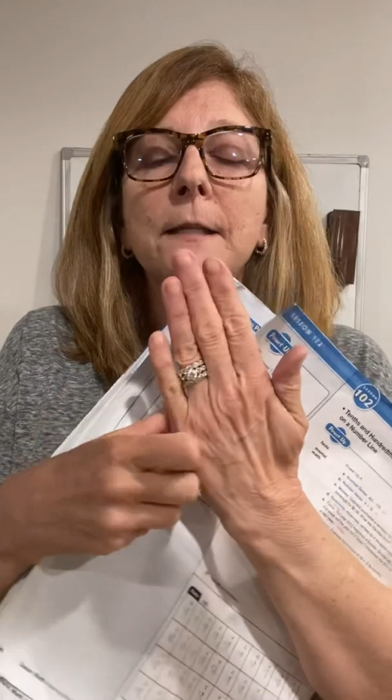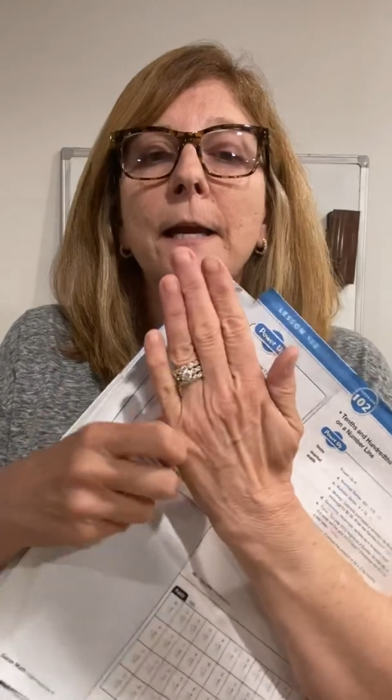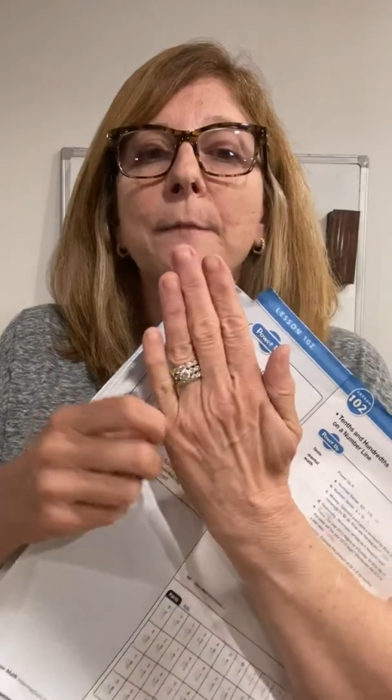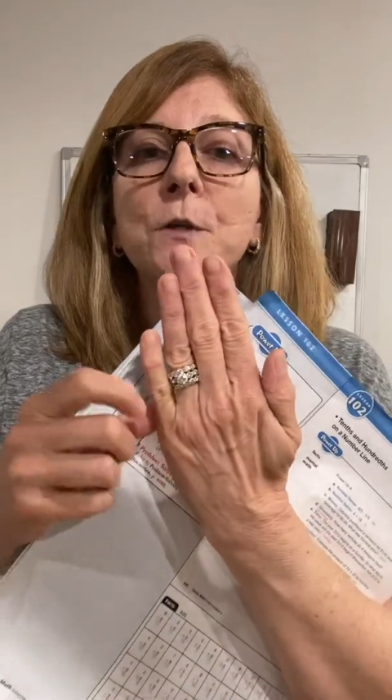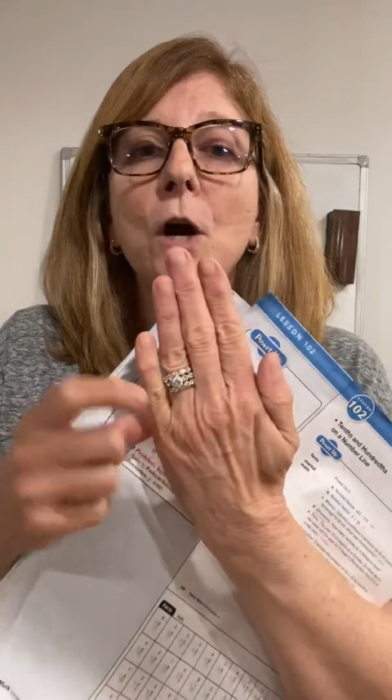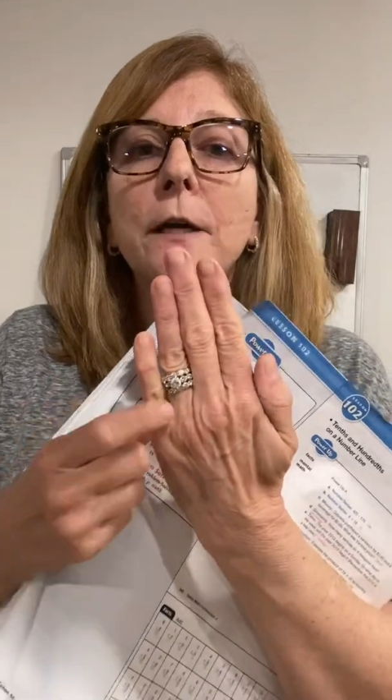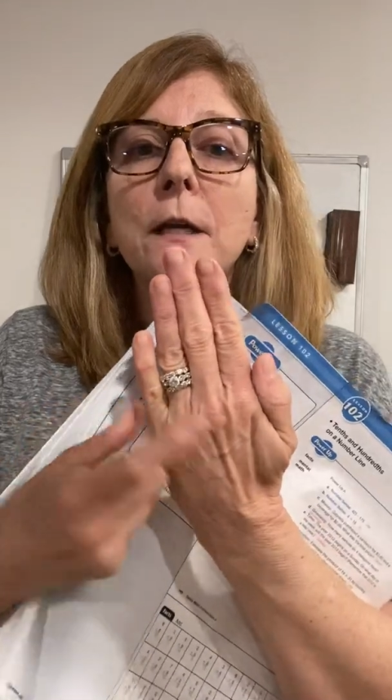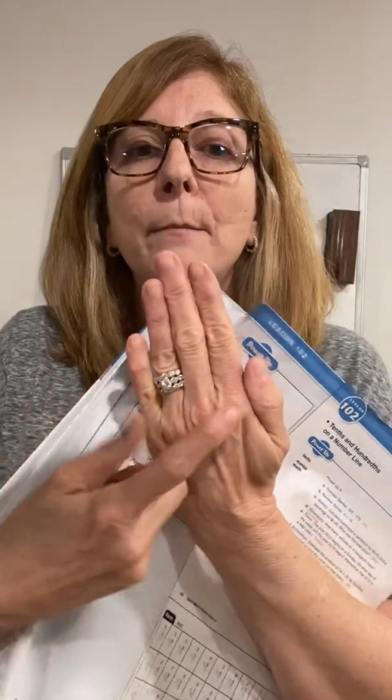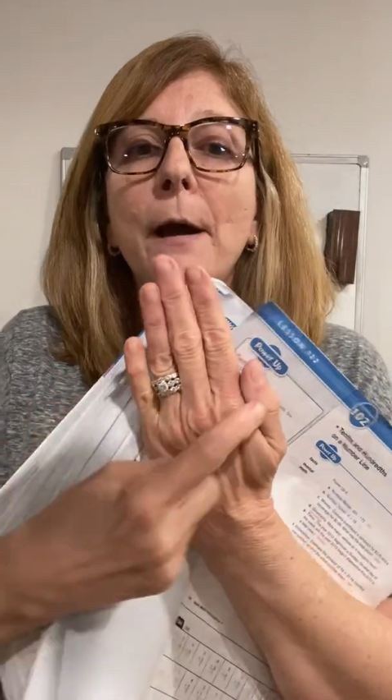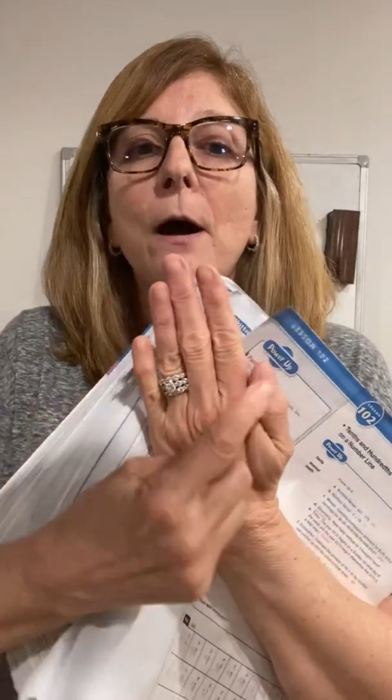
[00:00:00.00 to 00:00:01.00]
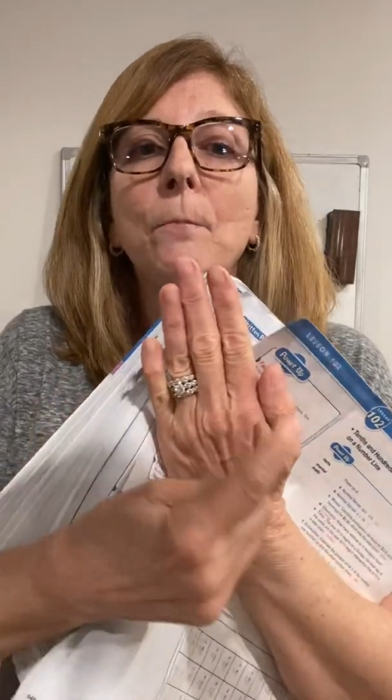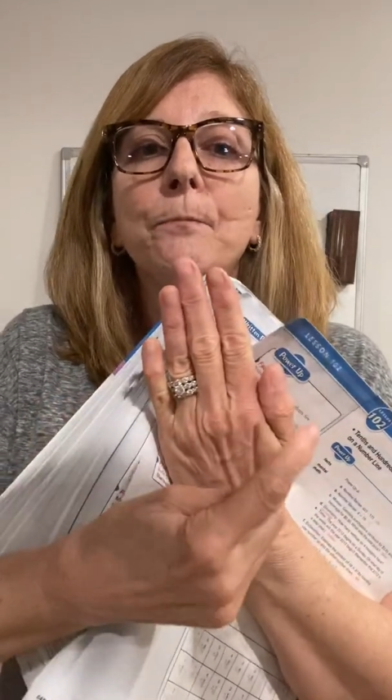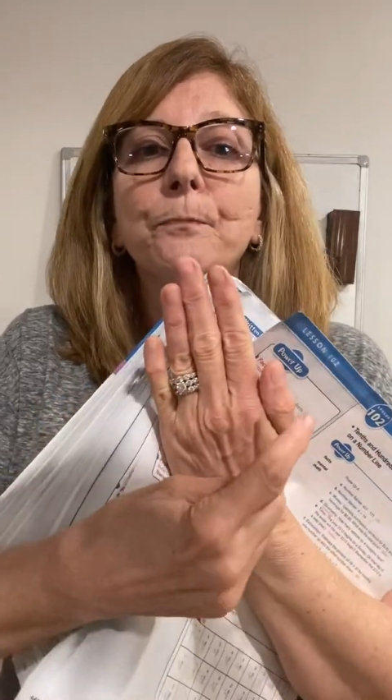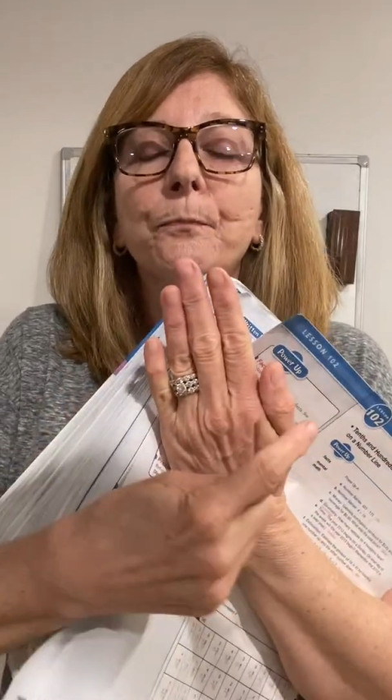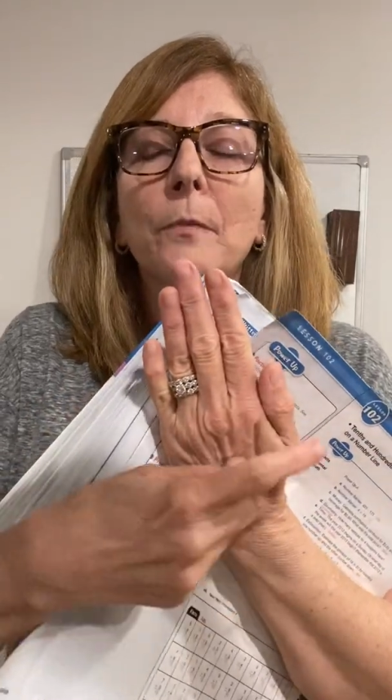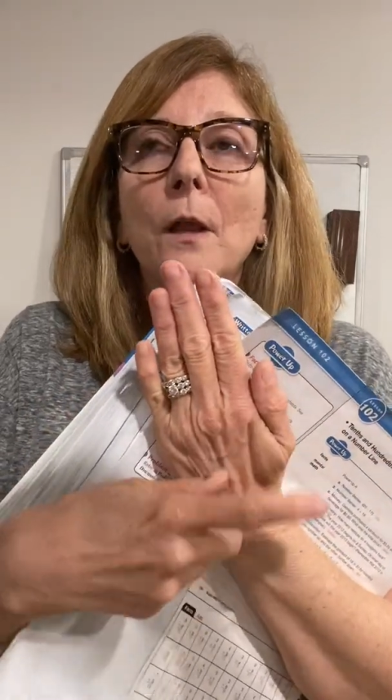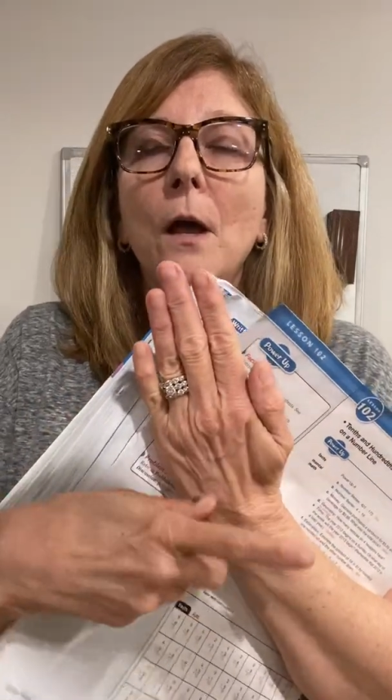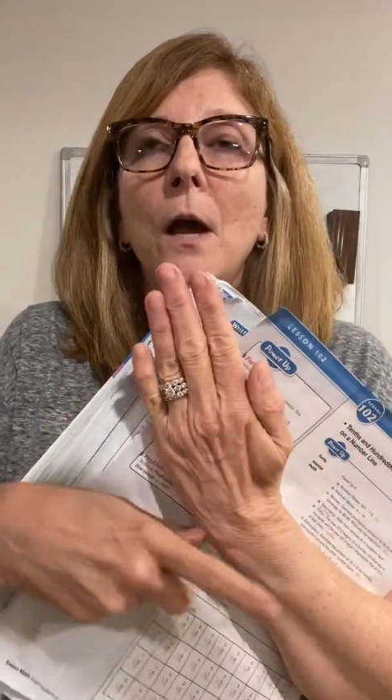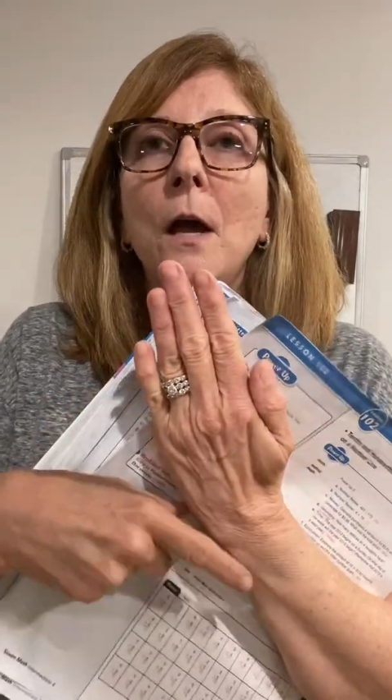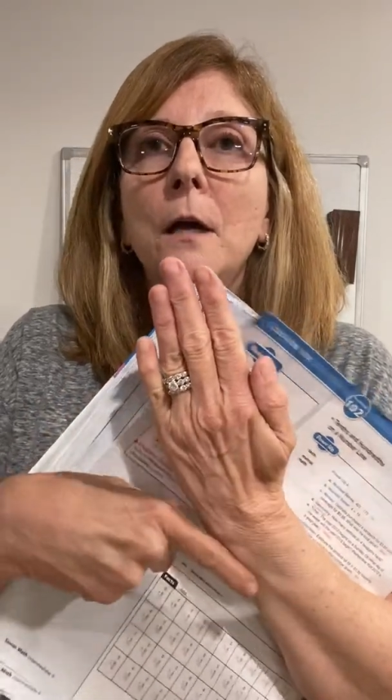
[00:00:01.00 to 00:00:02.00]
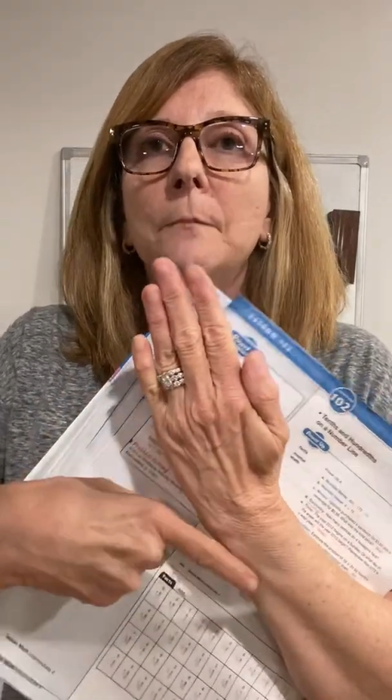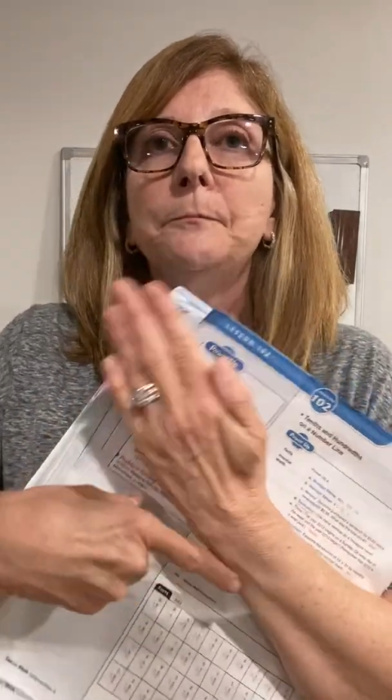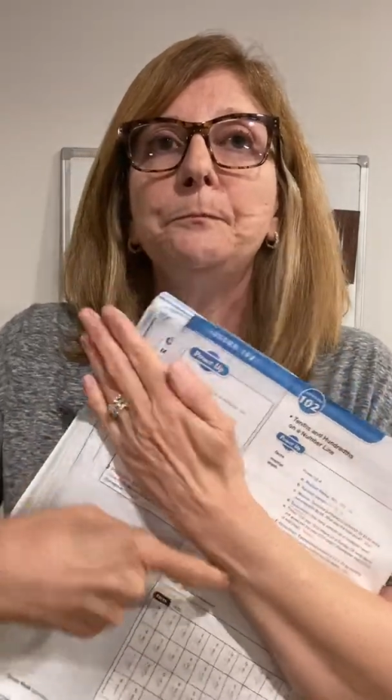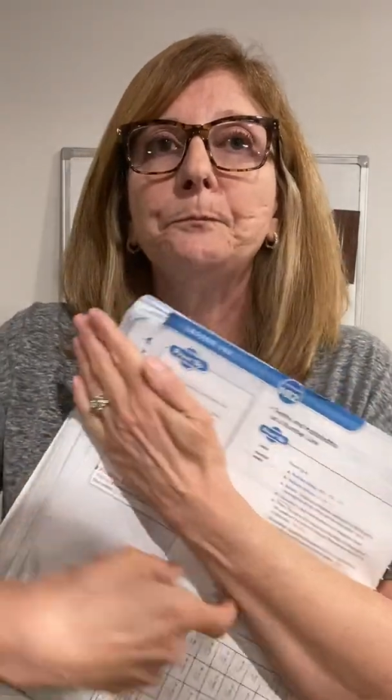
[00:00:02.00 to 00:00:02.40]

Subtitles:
say I'm talking about 1